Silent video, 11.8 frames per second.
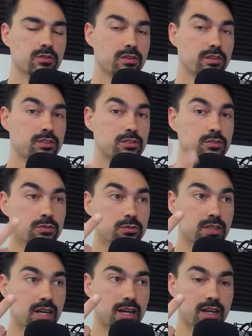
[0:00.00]
the two
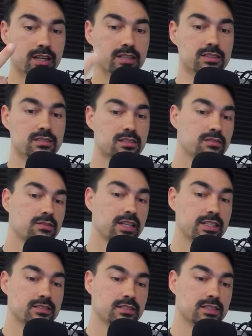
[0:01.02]
kinds of
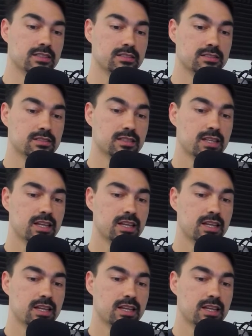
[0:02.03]
laziness